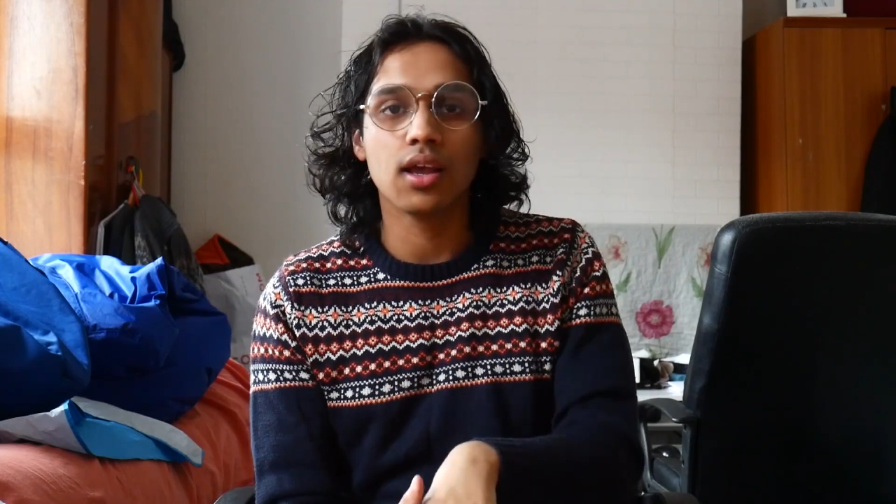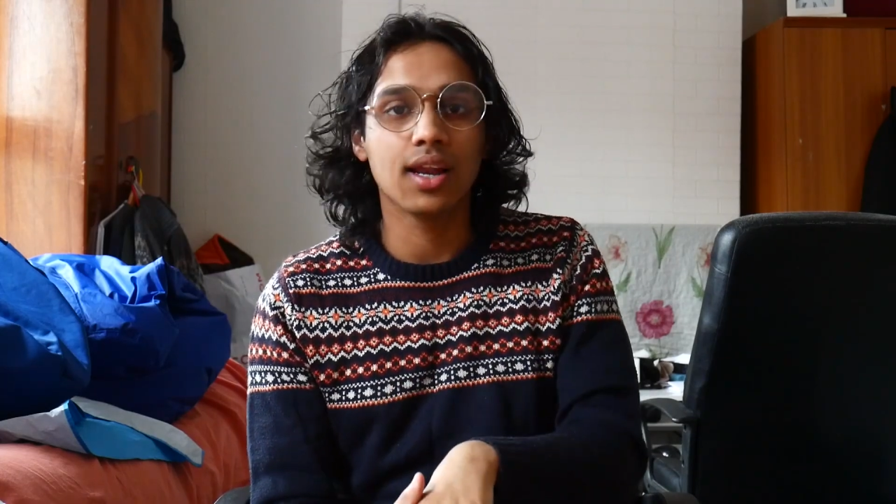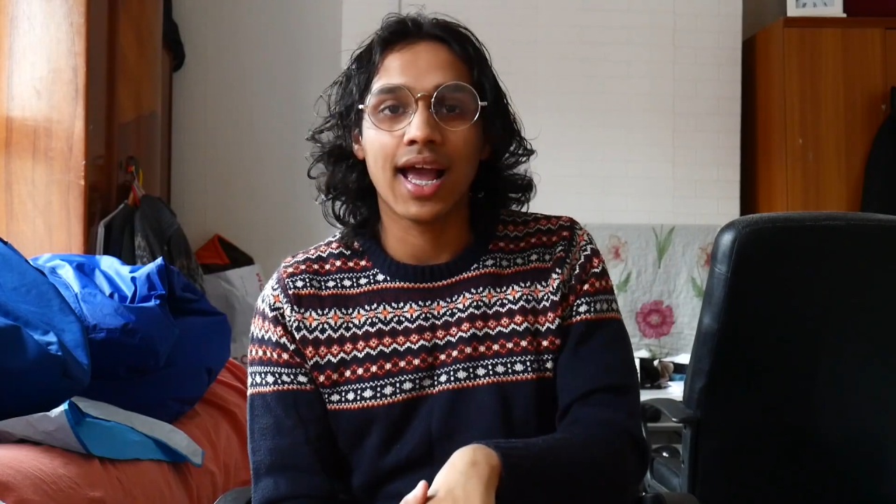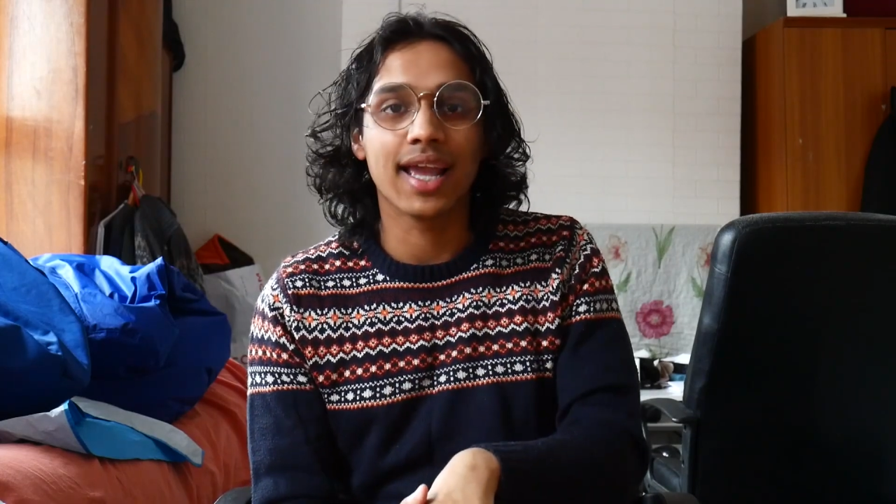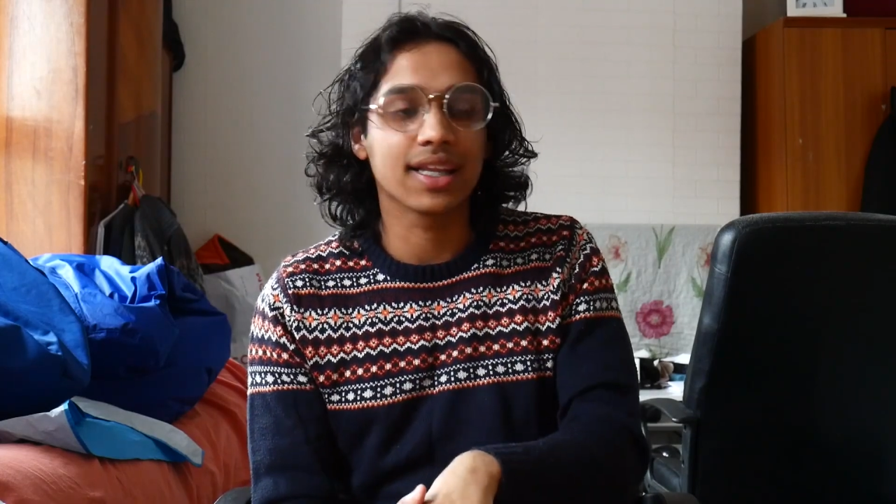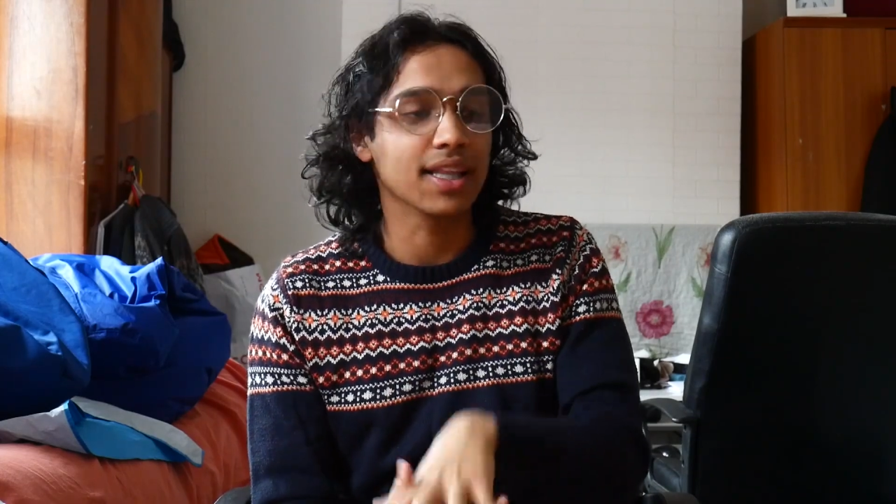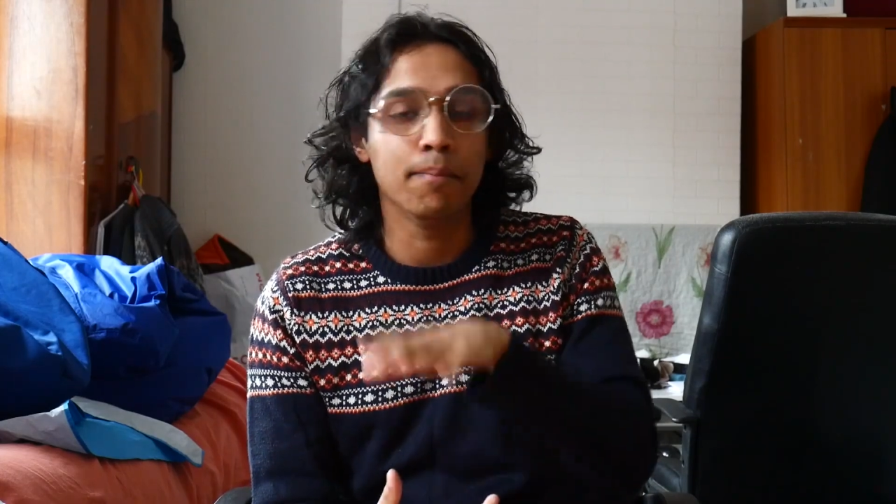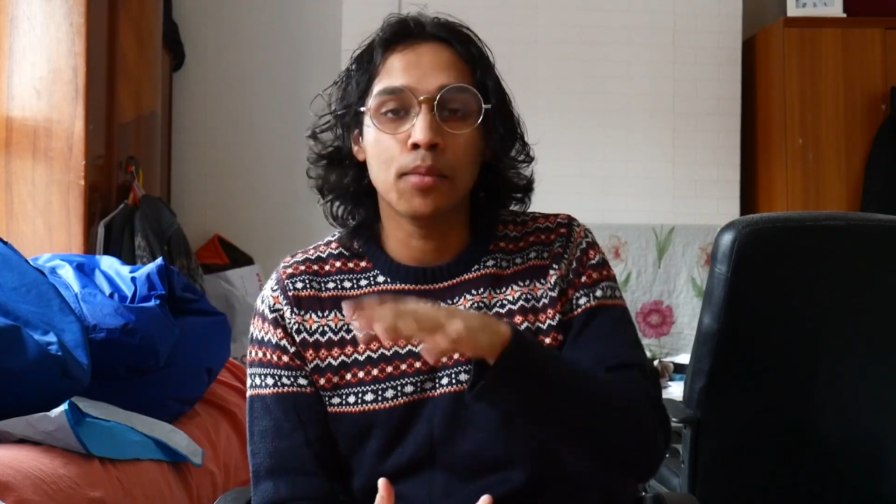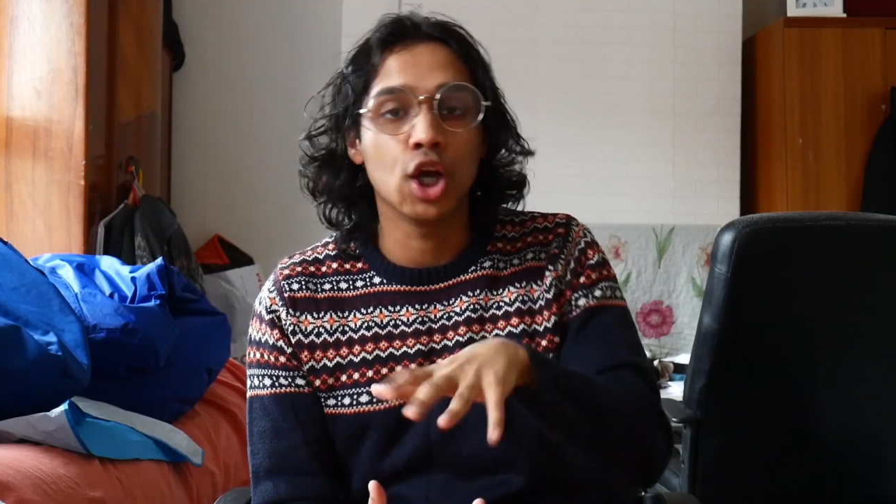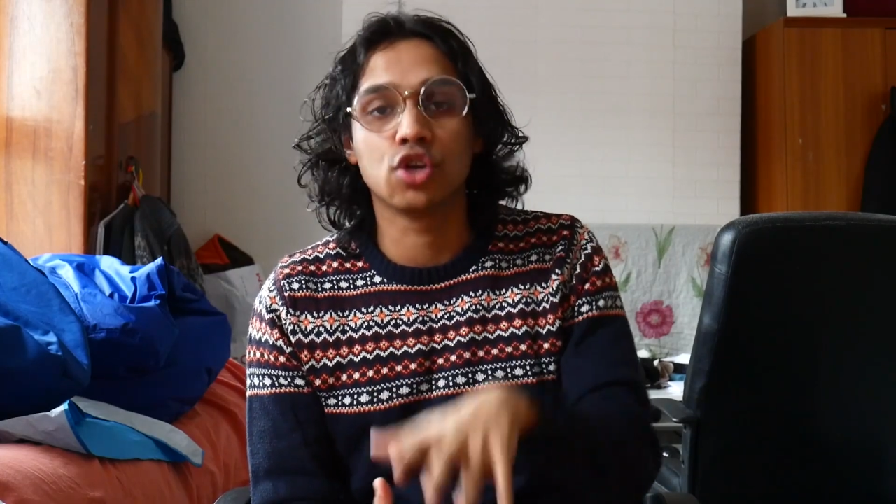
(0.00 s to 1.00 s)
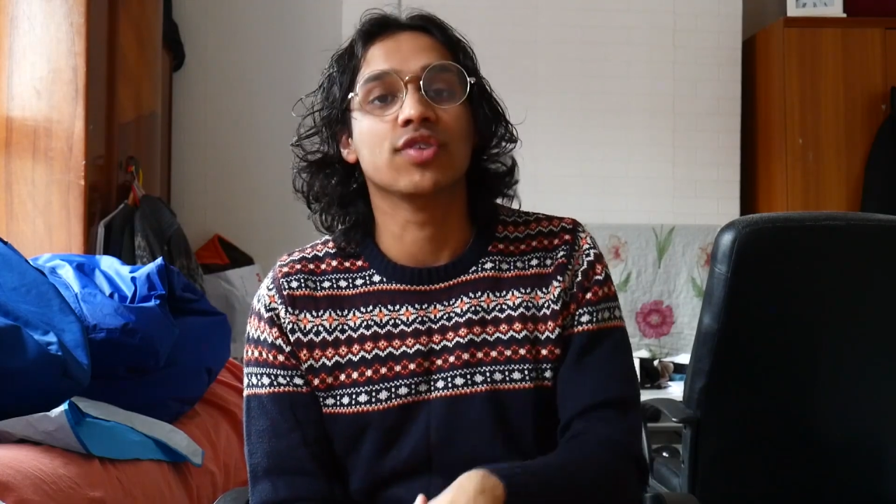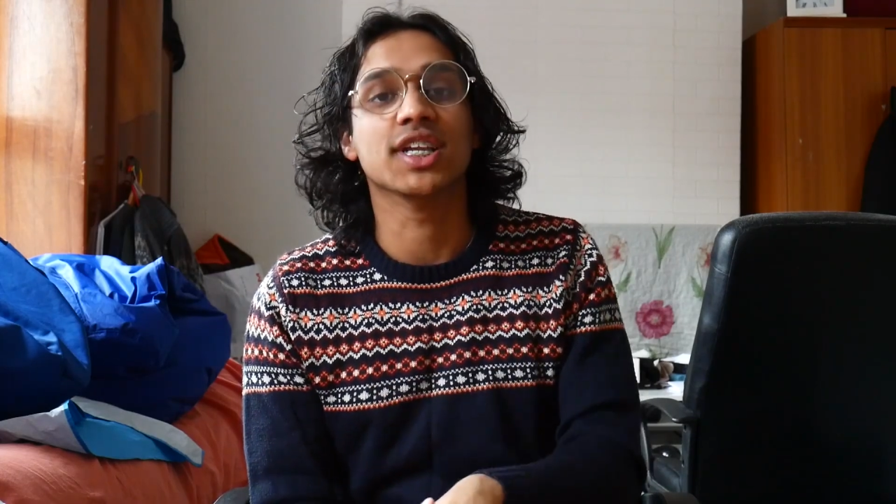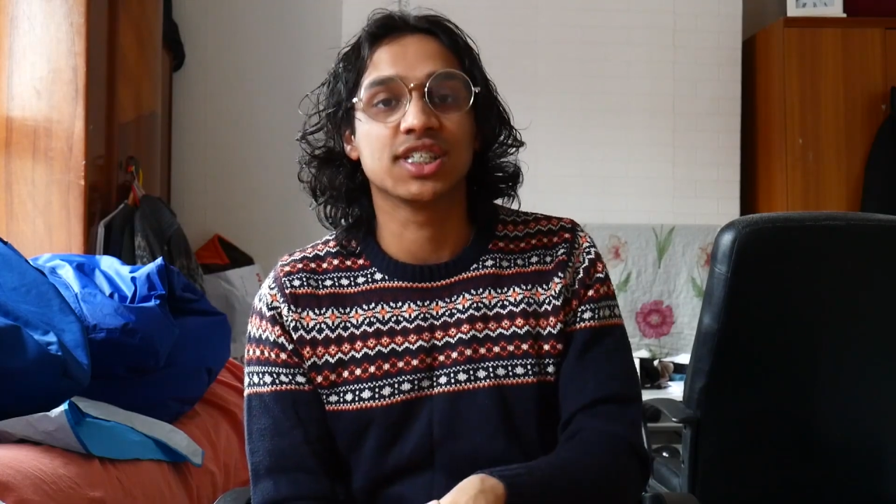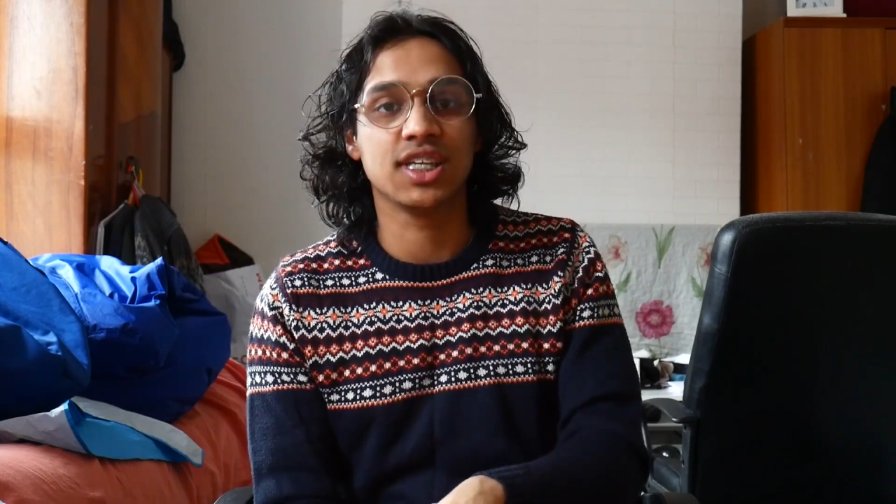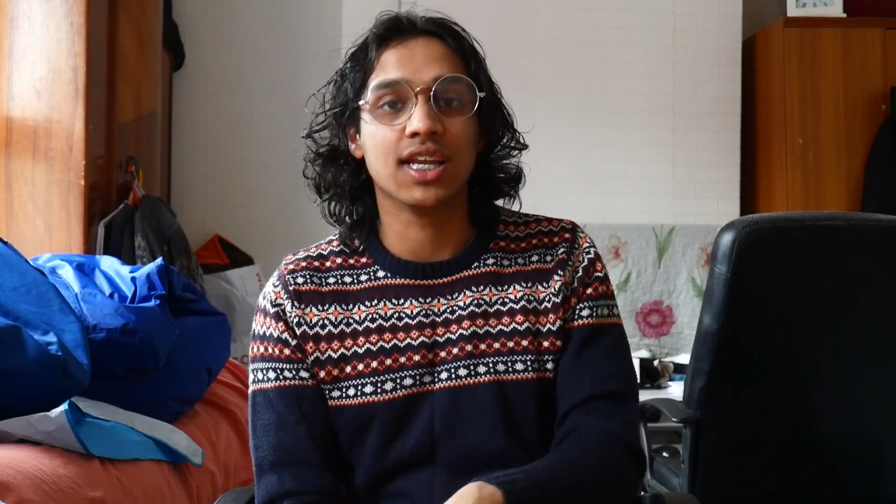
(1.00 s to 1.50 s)
Like, they're murdering
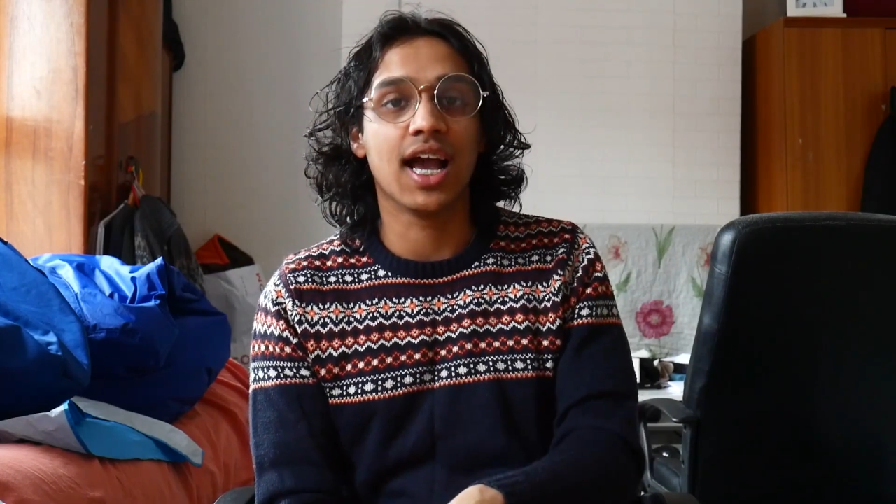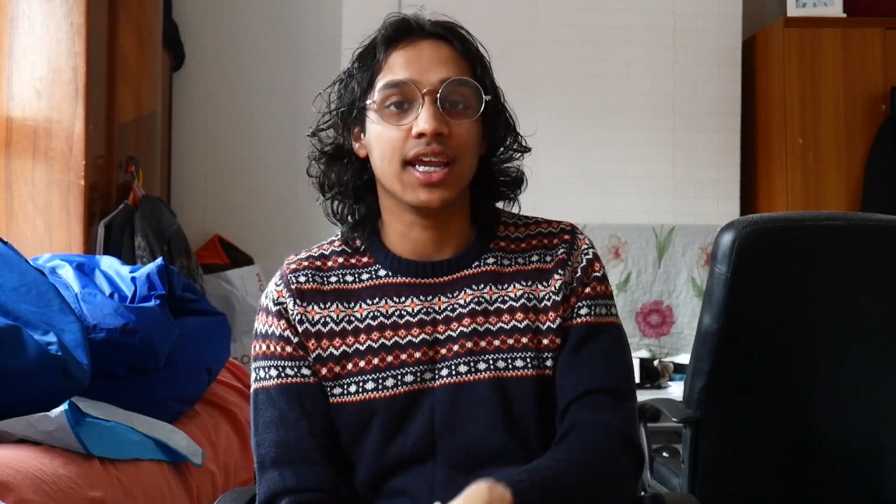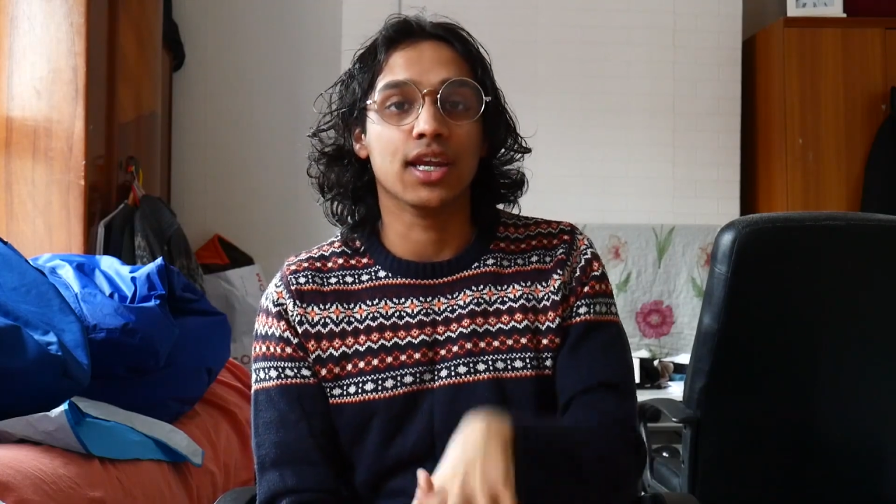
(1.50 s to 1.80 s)
the scene out here.